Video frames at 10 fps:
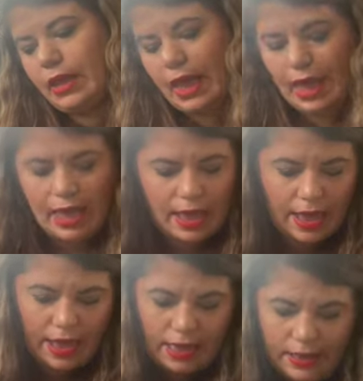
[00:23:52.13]

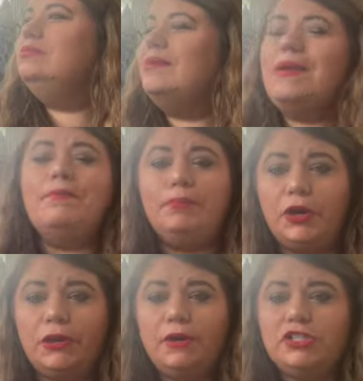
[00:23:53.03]
a
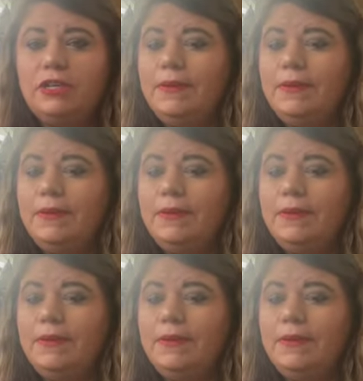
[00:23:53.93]
bird emoji,